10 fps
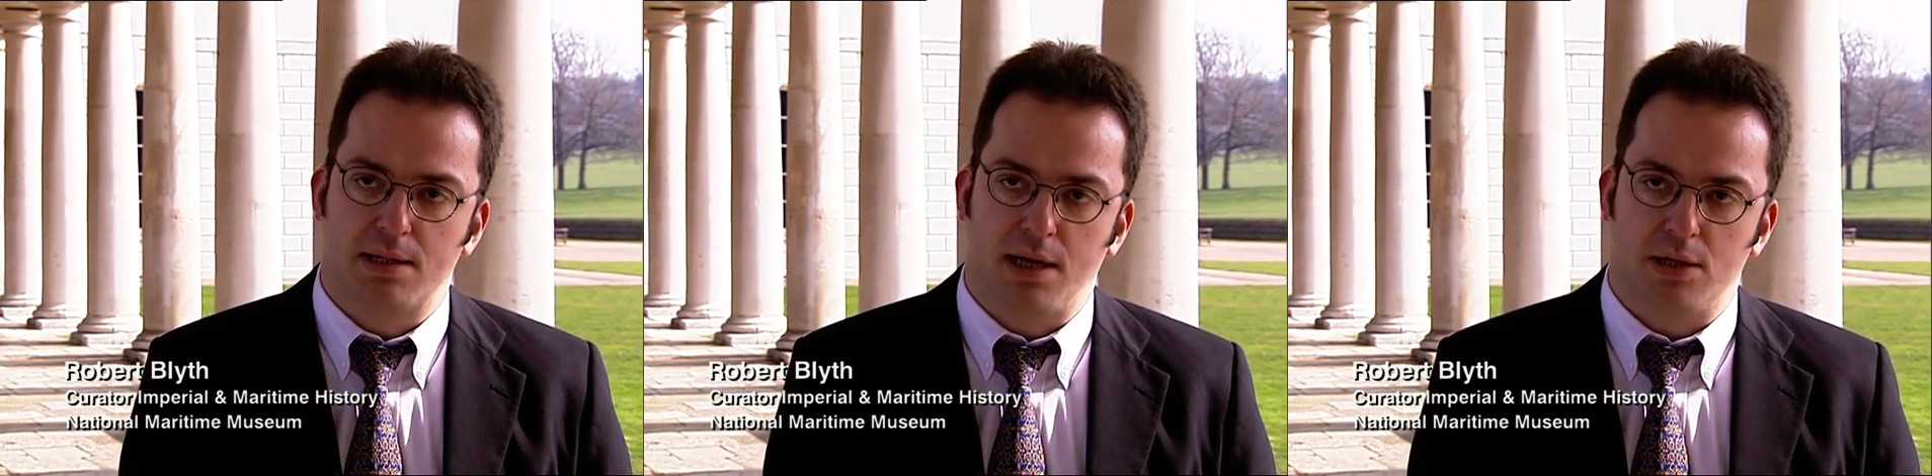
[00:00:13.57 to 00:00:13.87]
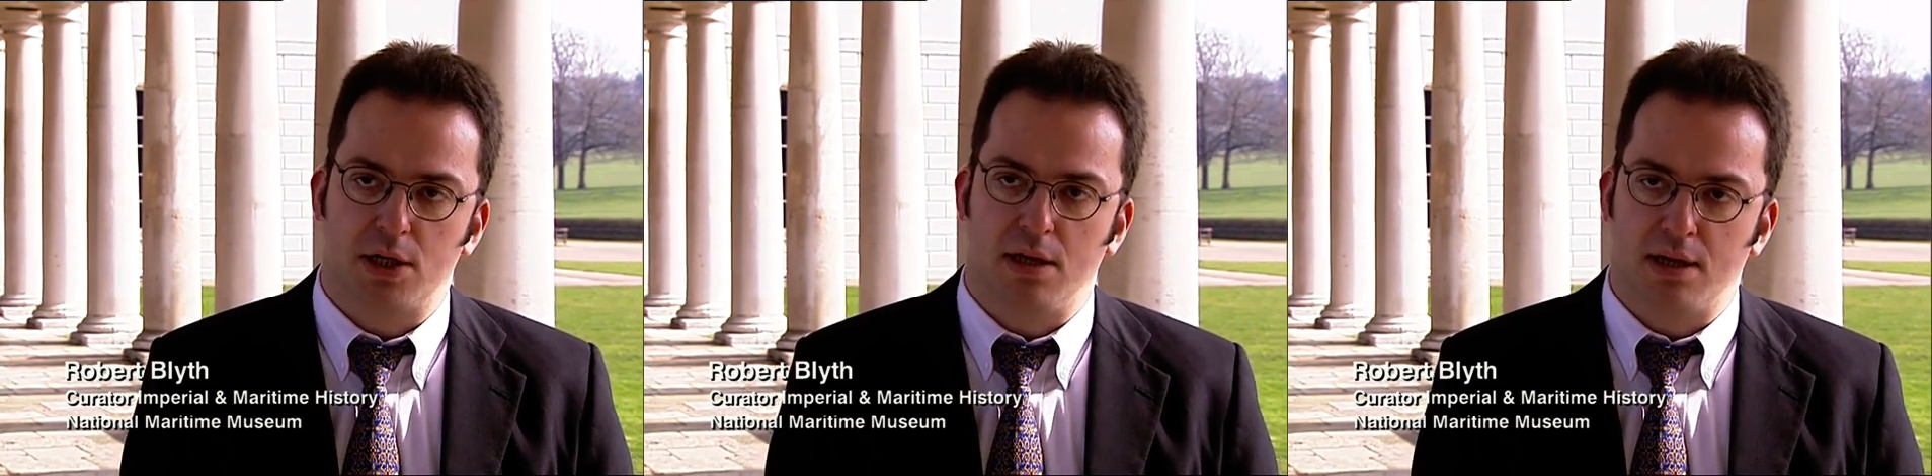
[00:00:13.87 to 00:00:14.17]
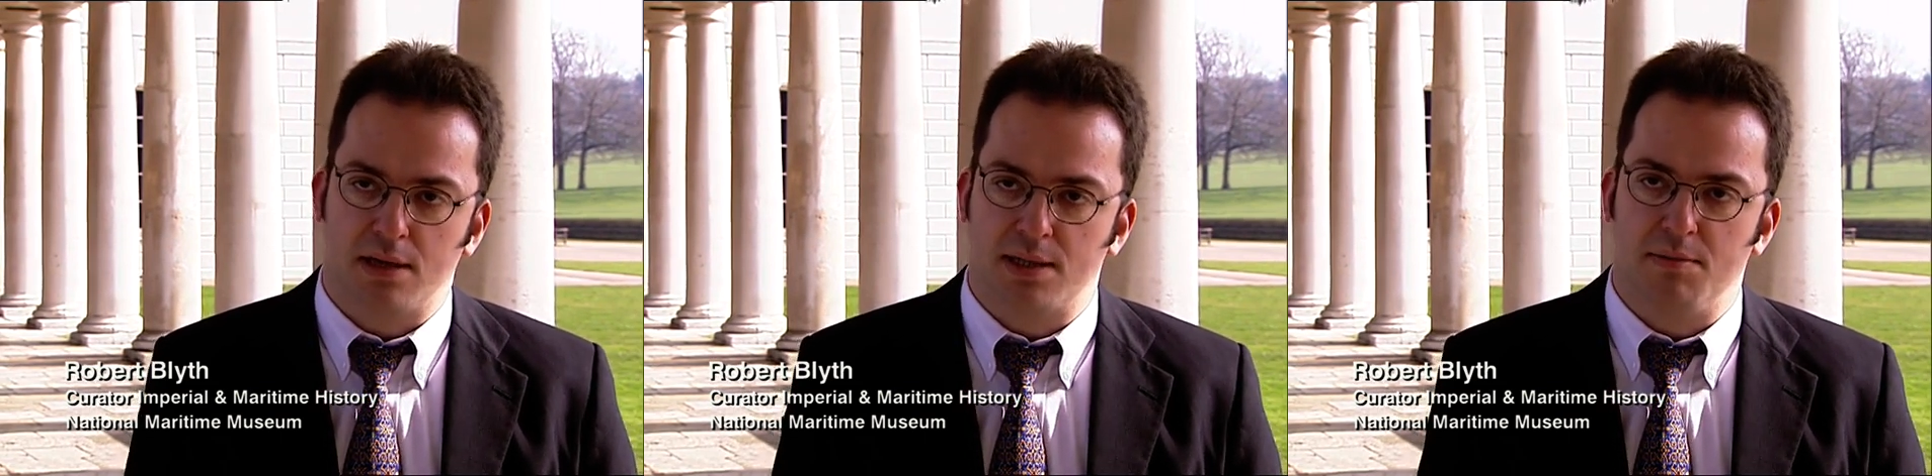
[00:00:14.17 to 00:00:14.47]
century, the
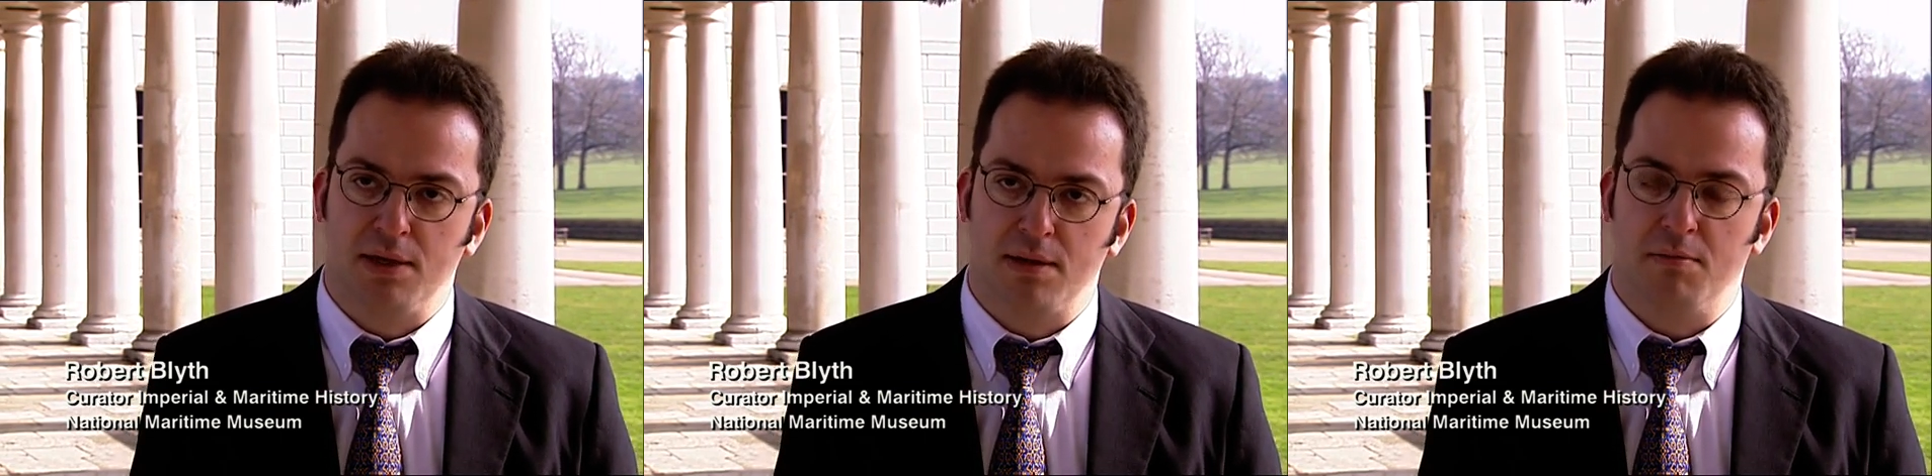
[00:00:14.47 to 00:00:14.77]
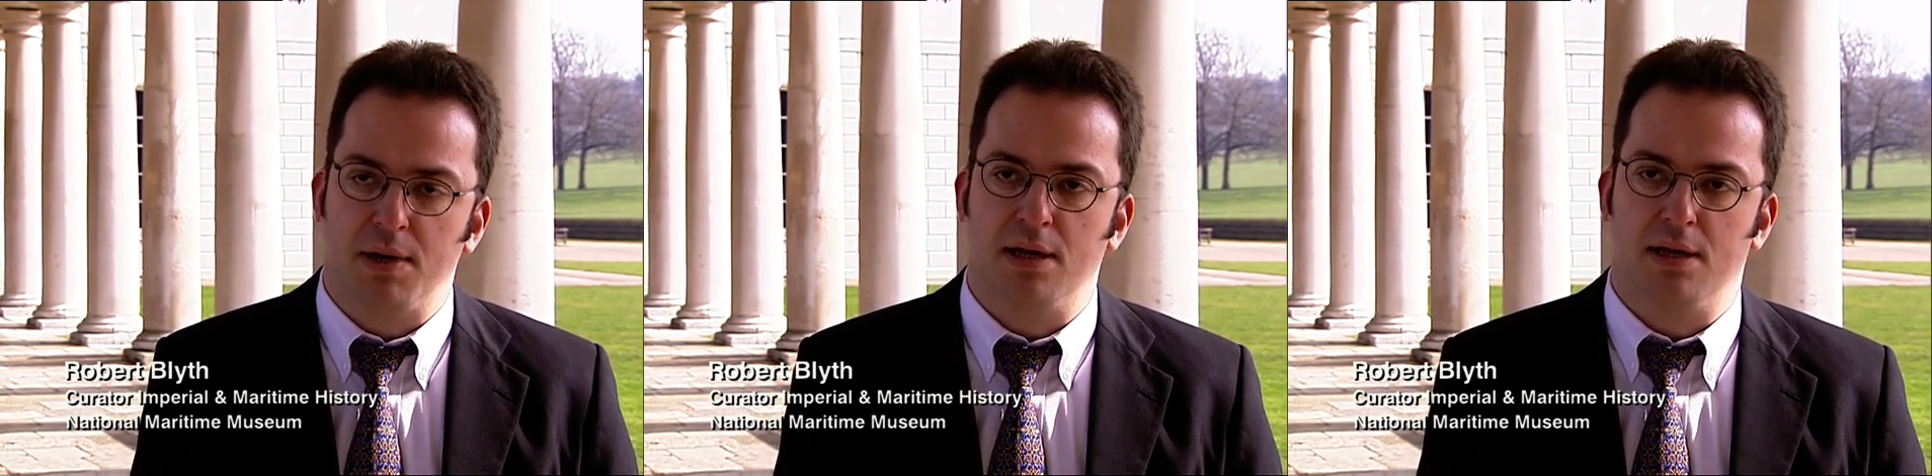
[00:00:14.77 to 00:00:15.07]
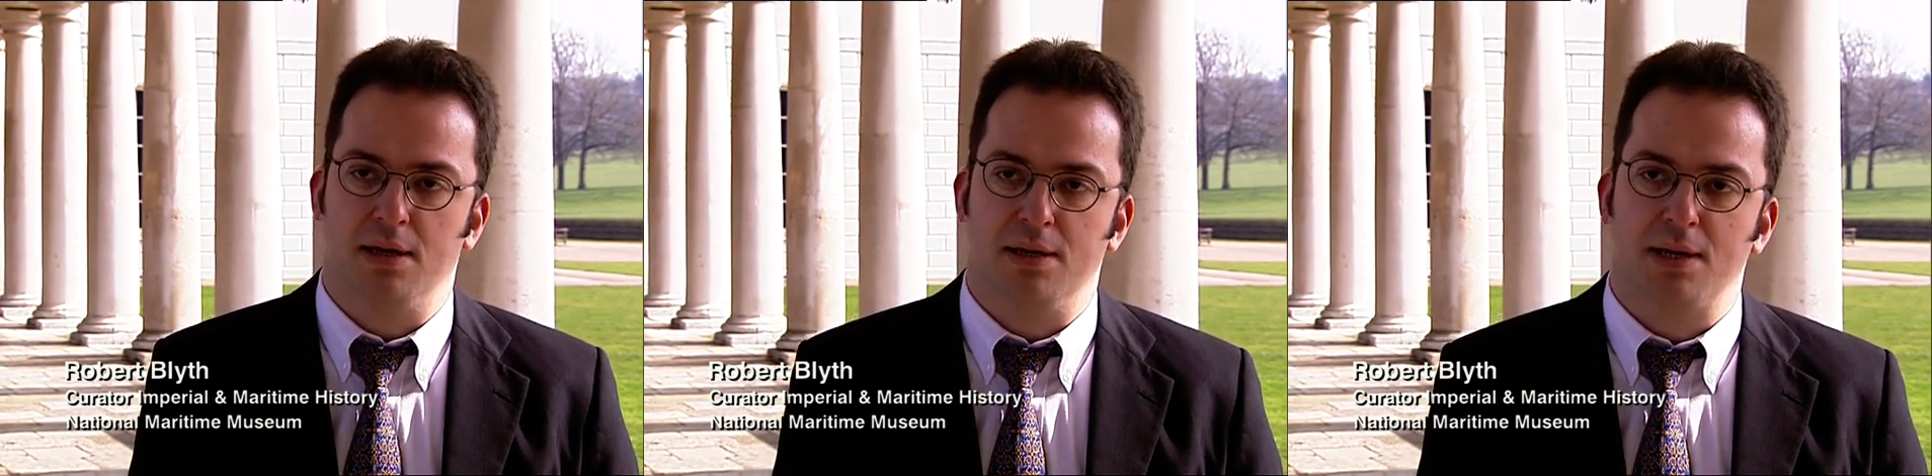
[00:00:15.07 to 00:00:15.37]
Elizabethan
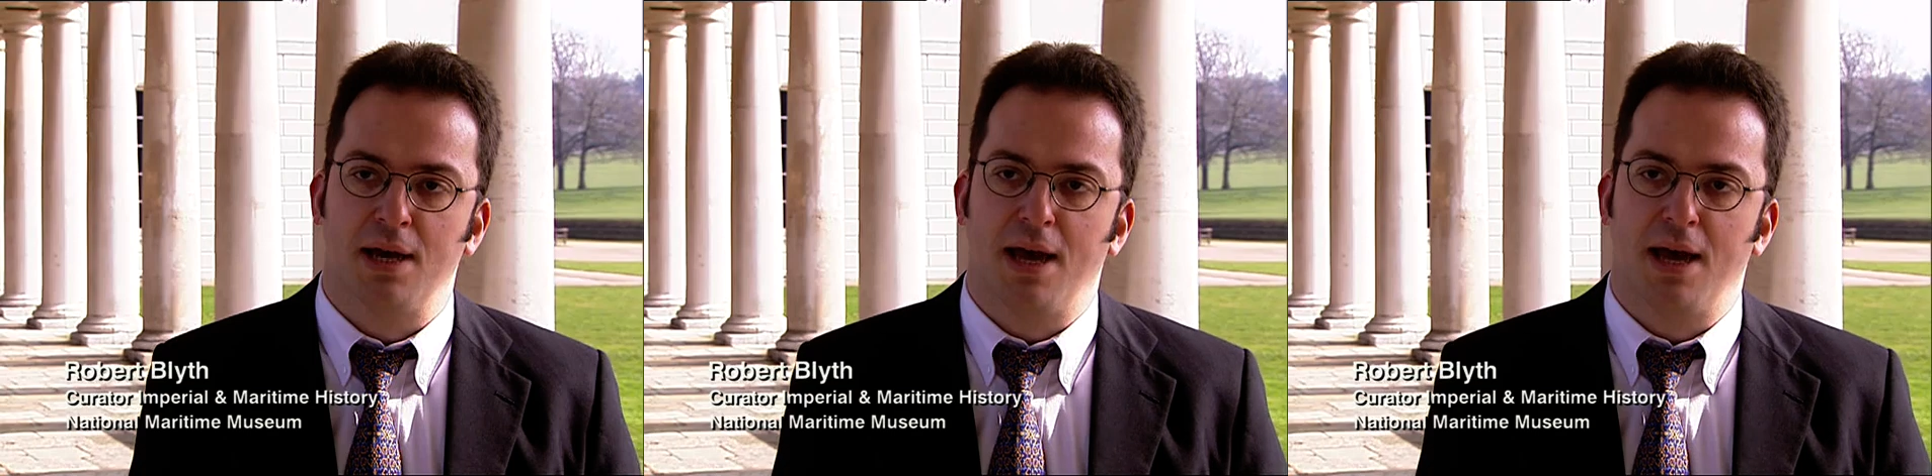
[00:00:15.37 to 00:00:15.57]
period,